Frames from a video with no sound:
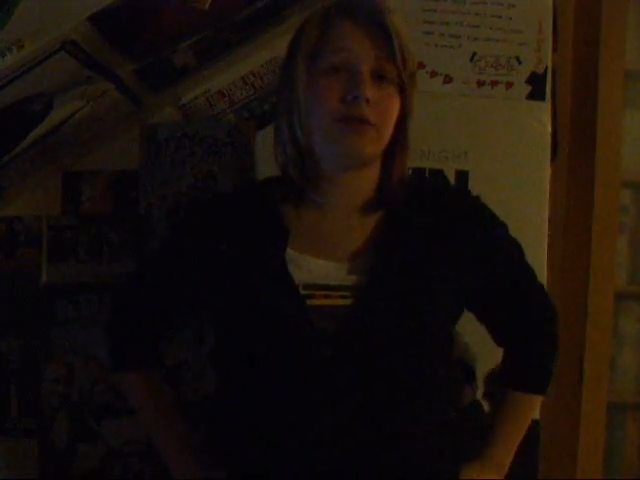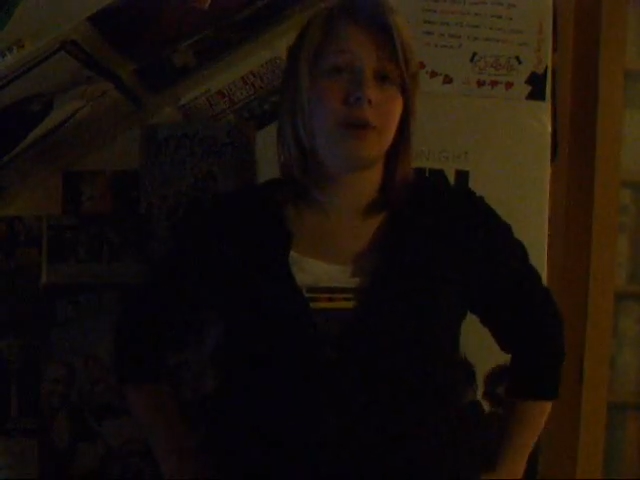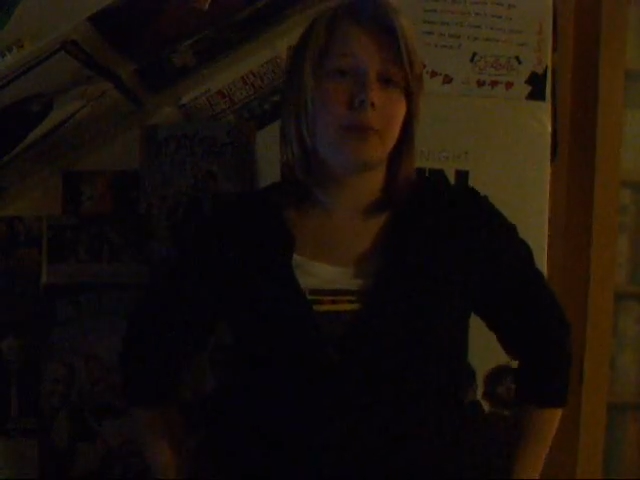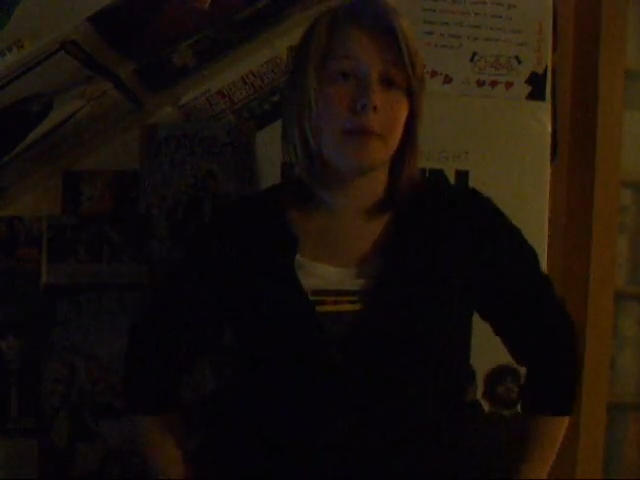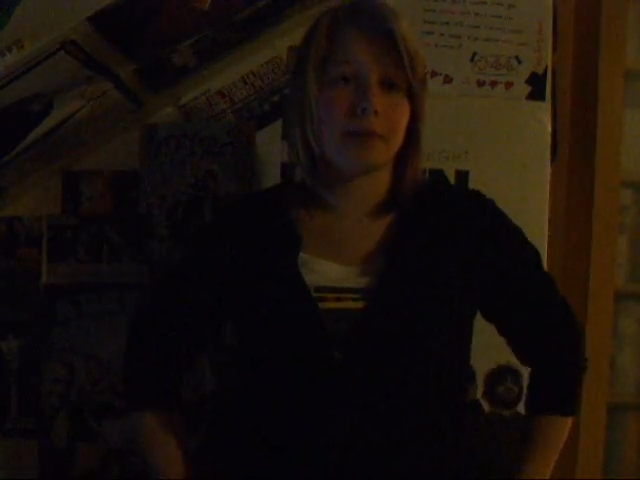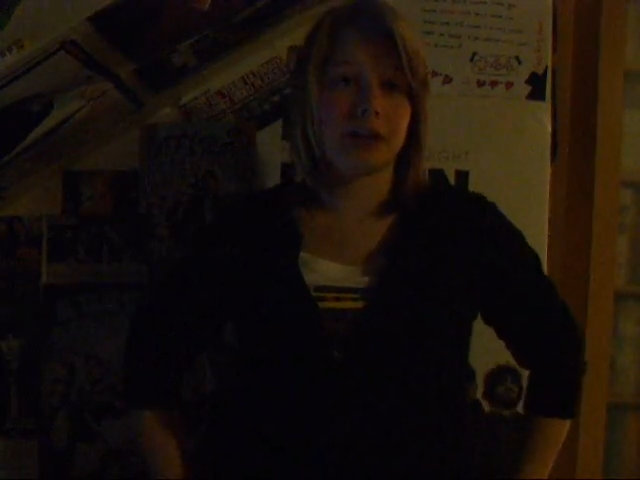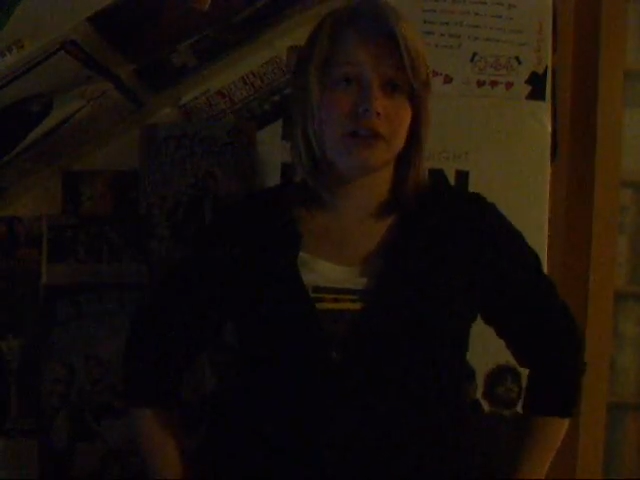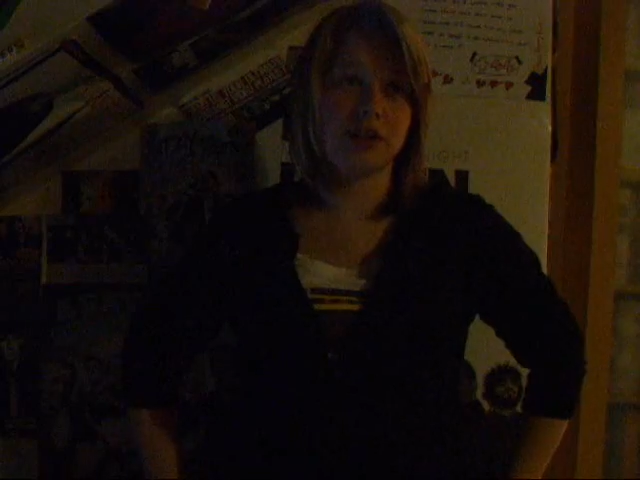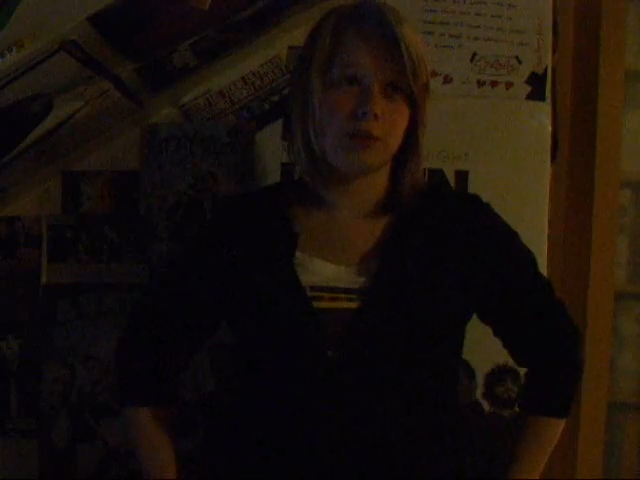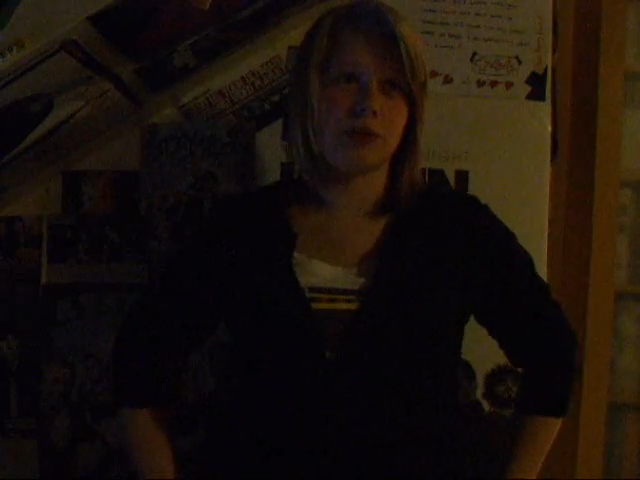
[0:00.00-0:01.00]
for a band
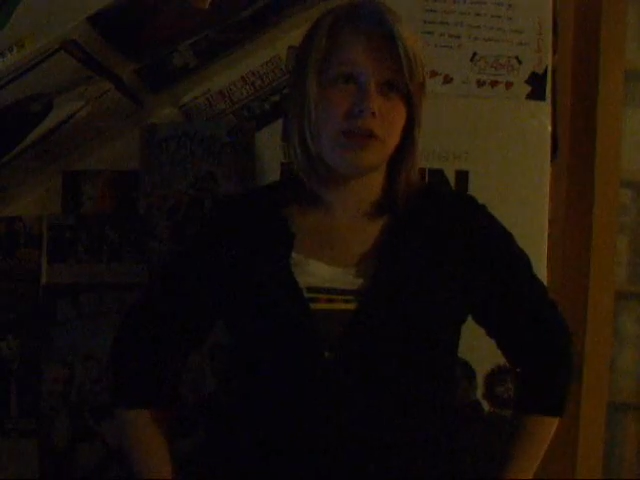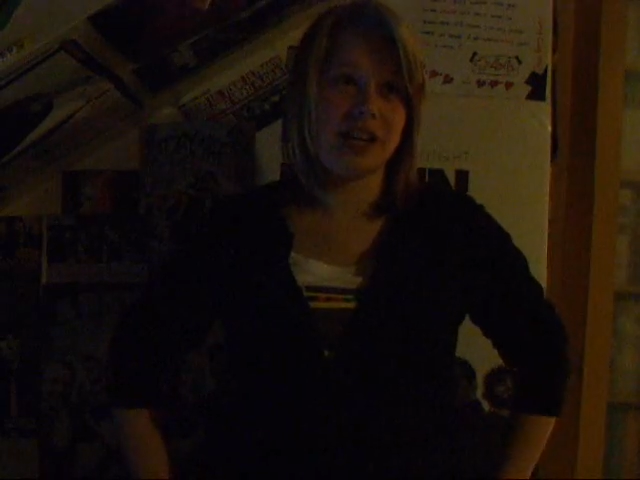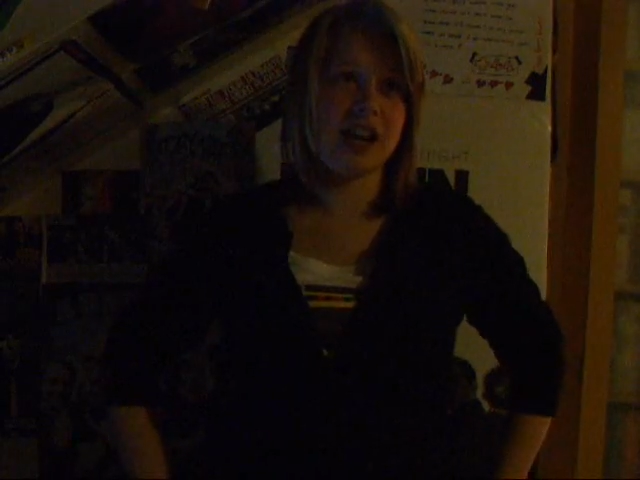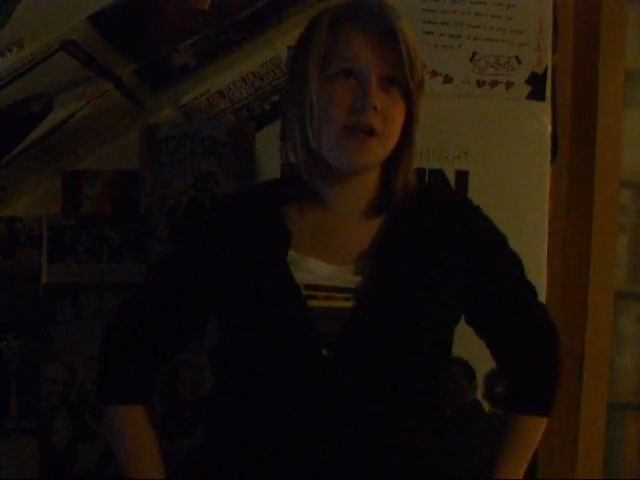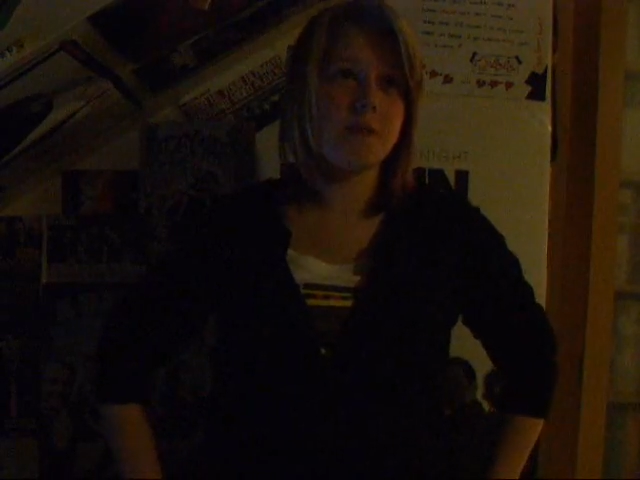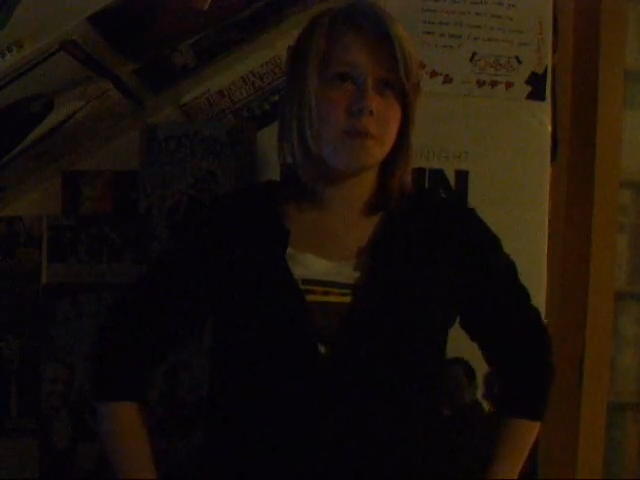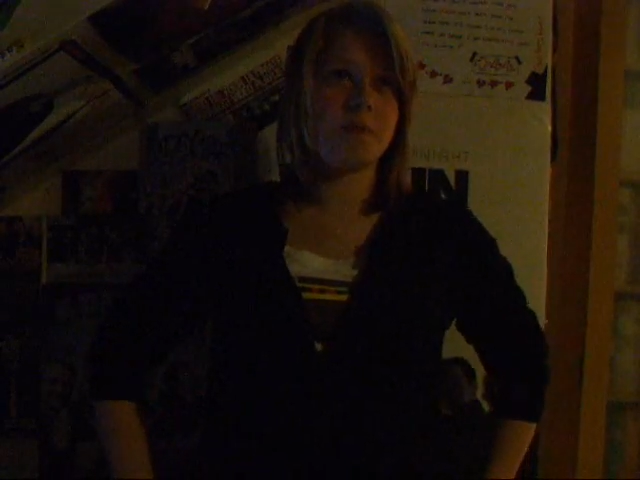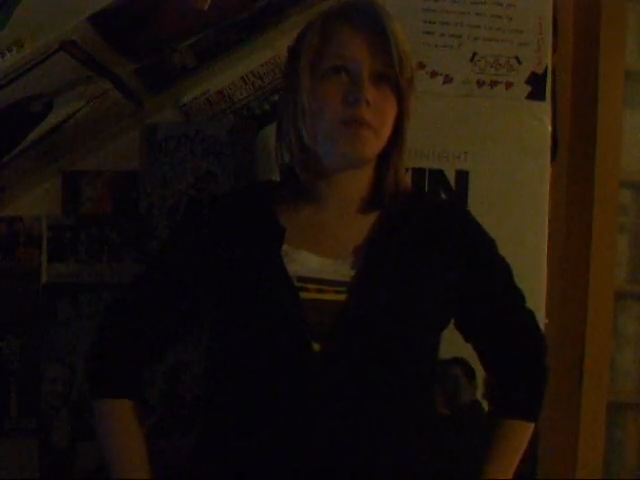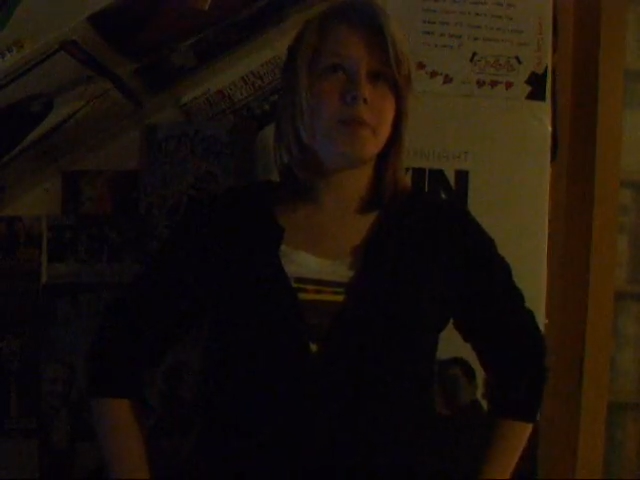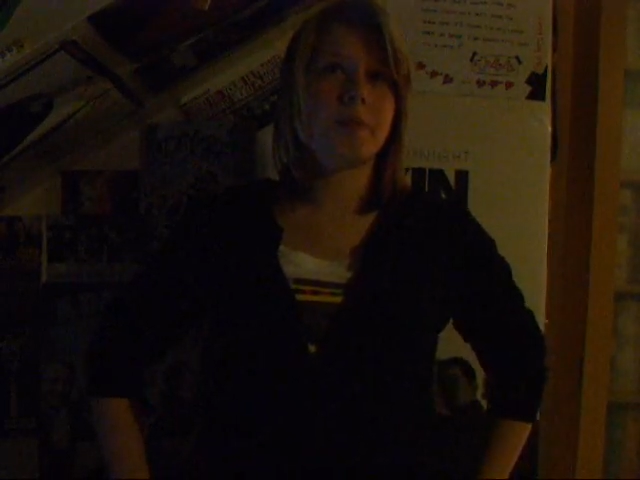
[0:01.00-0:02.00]
practice one day,
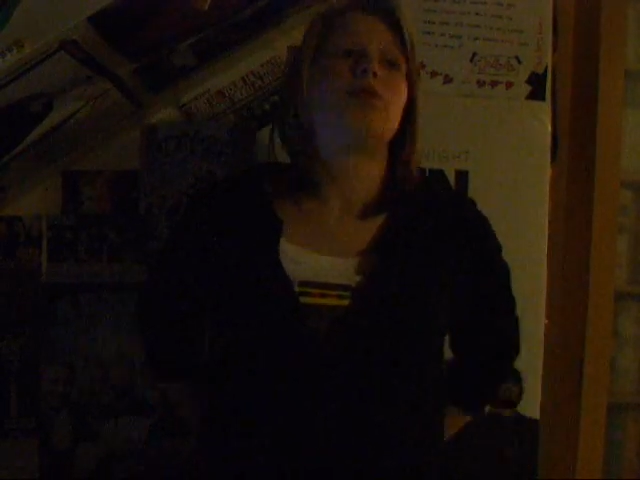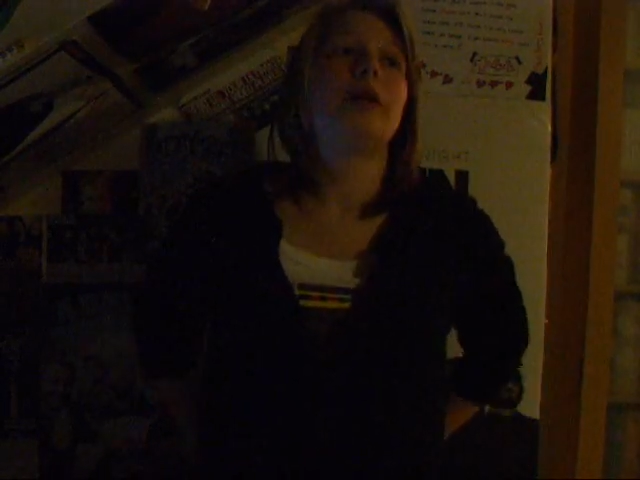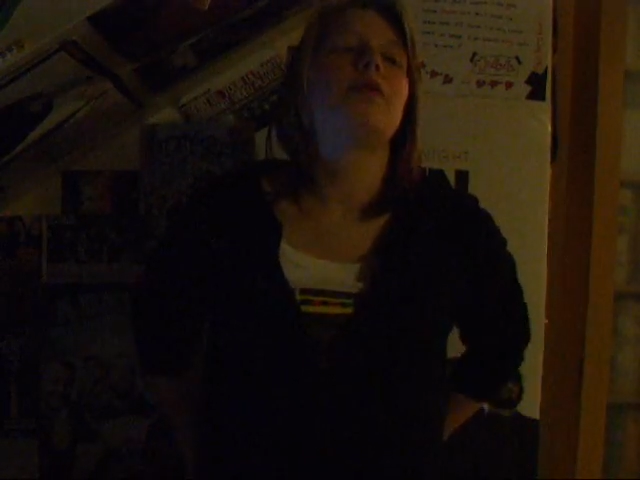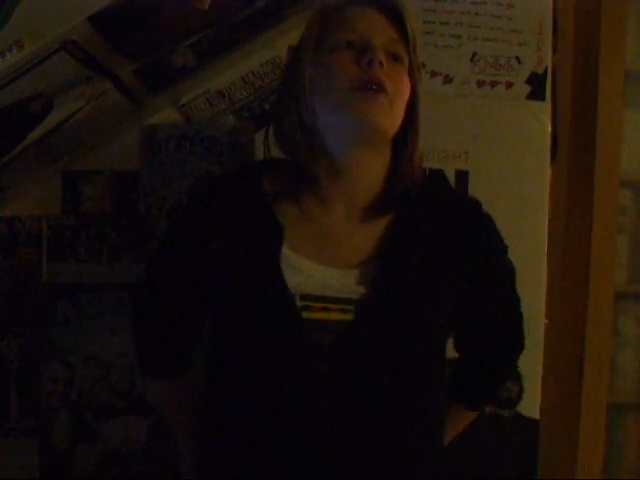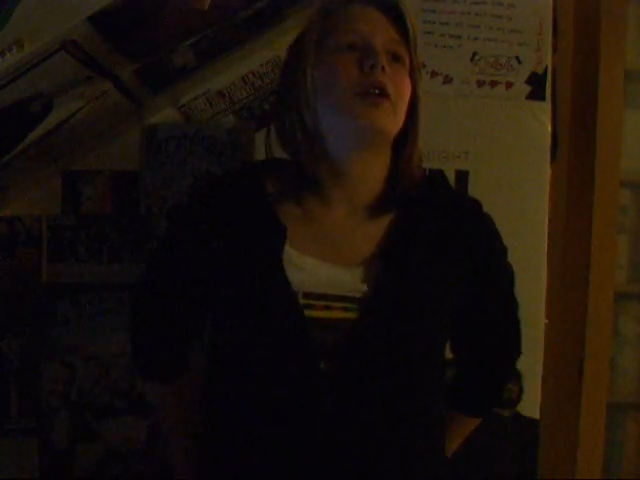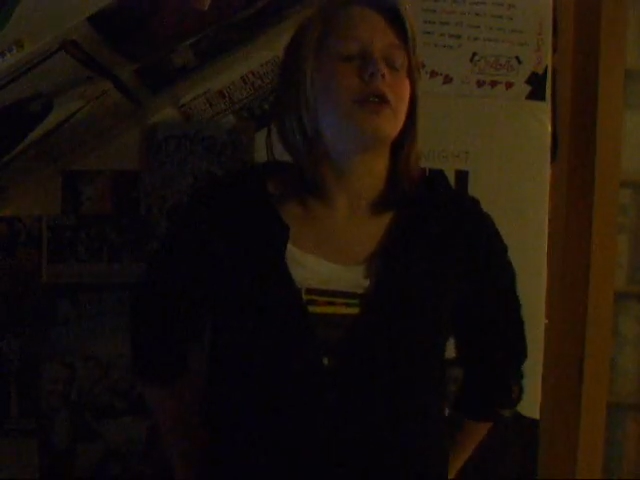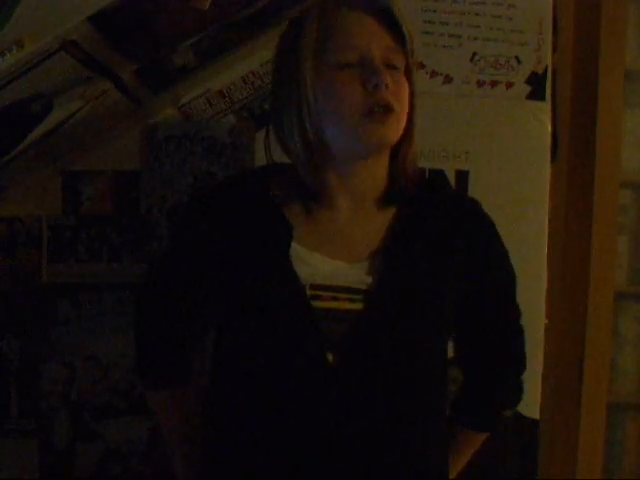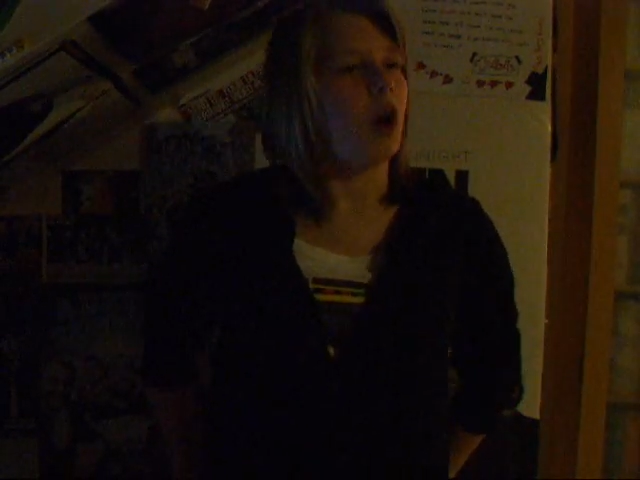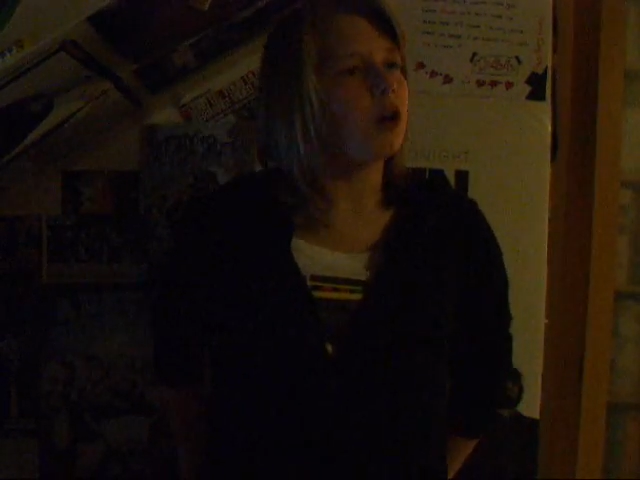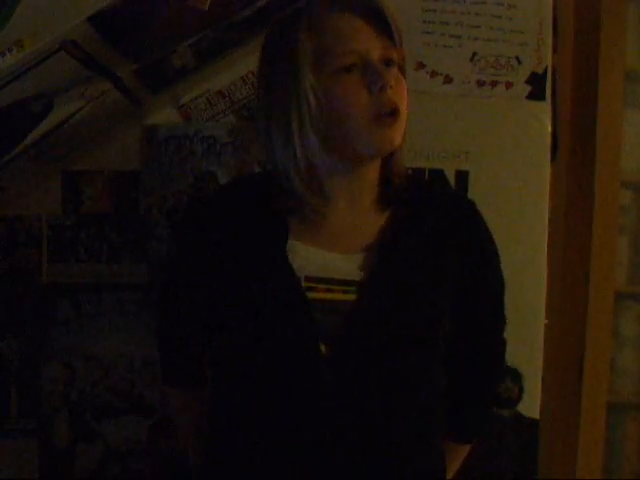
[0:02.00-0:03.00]
rewrote a
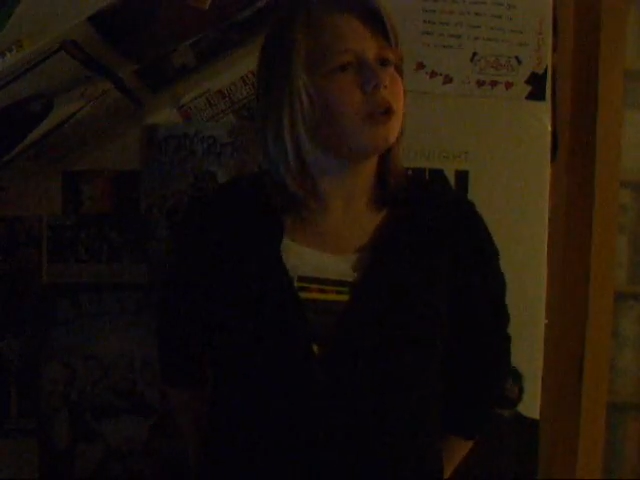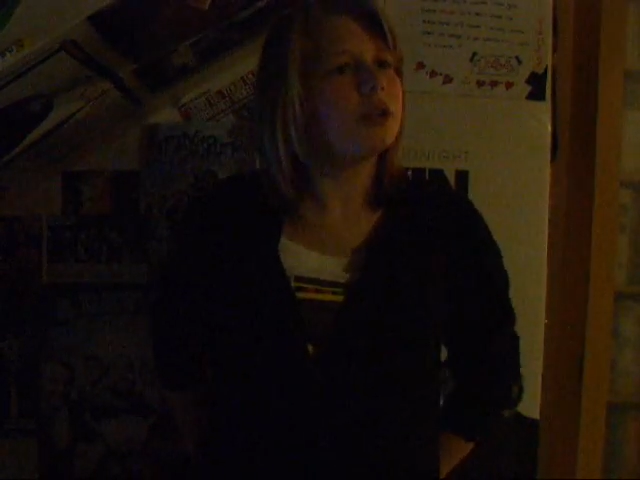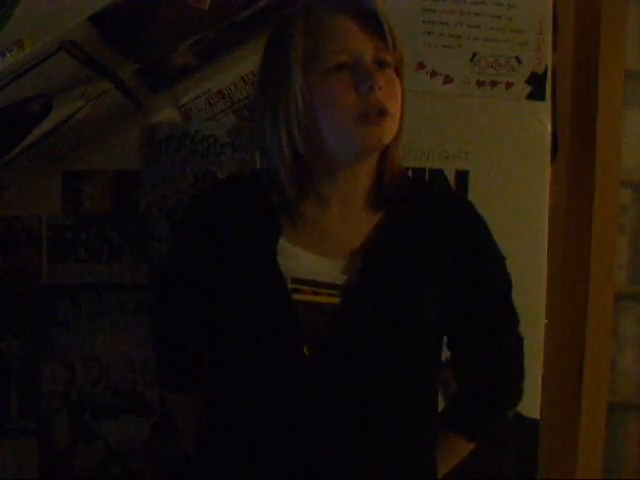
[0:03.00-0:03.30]
song,